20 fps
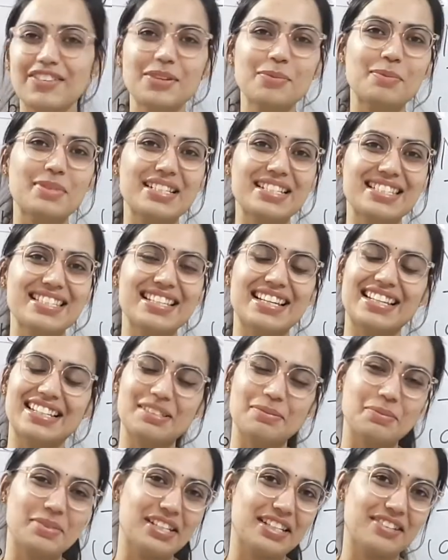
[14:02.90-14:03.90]
miss an
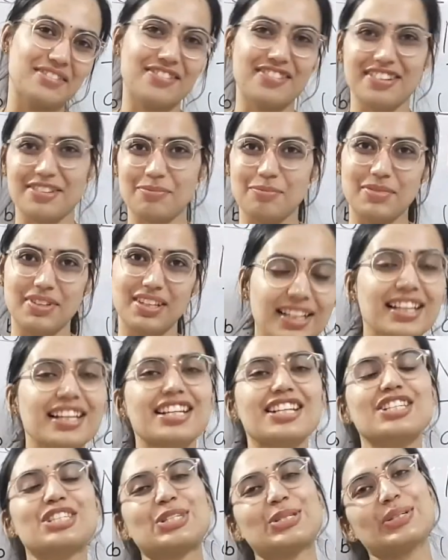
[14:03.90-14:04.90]
update from me.
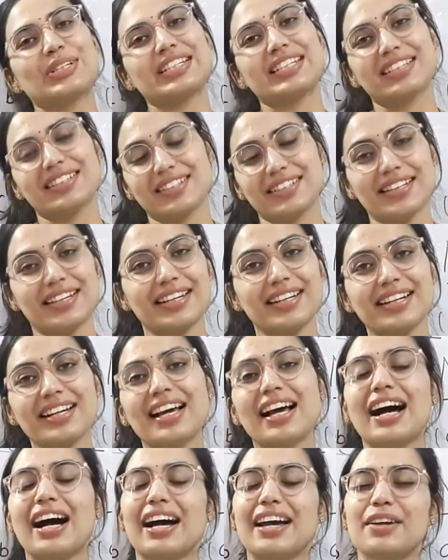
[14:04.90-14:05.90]
So till
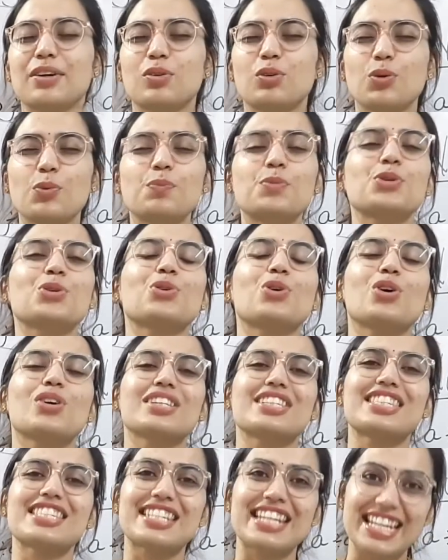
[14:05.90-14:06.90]
then, I hope you all
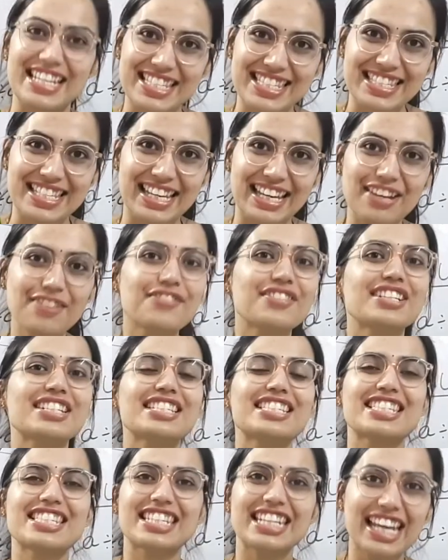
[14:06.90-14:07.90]
stay safe,
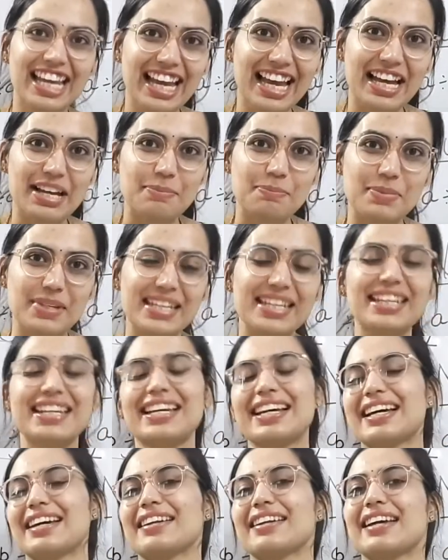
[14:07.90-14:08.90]
stay happy
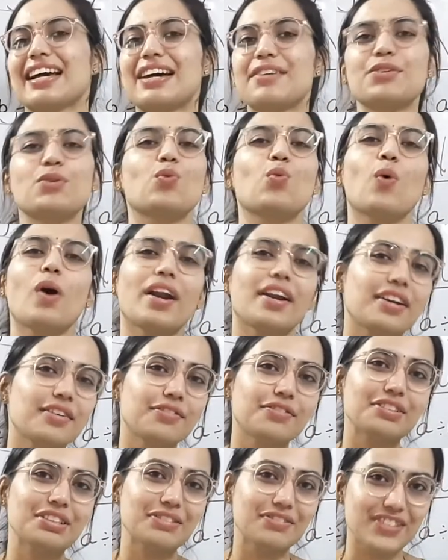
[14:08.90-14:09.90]
and have a
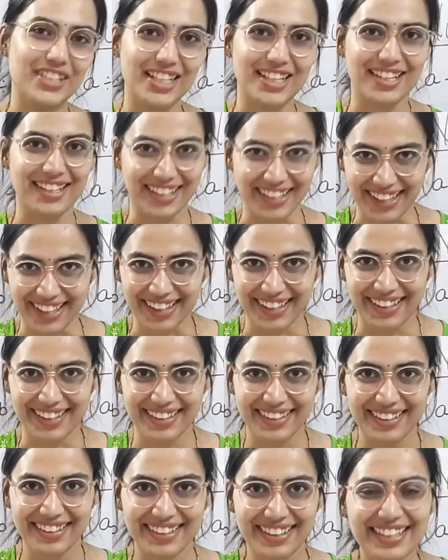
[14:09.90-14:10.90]
wonderful week
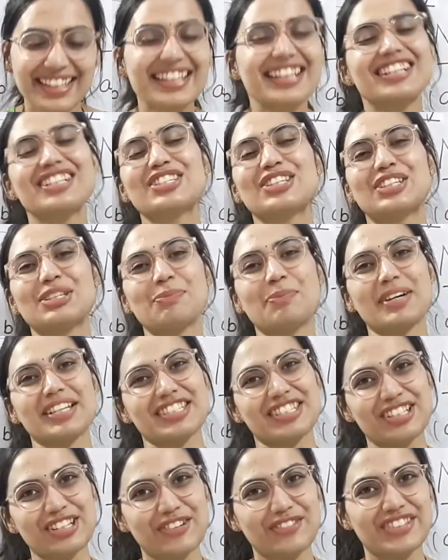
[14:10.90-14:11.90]
ahead. So the
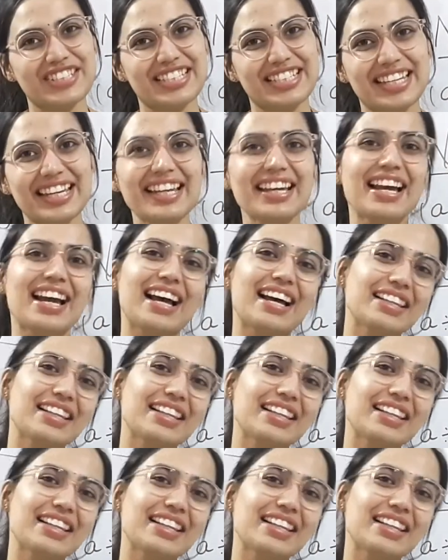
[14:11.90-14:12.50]
puzzle of the day and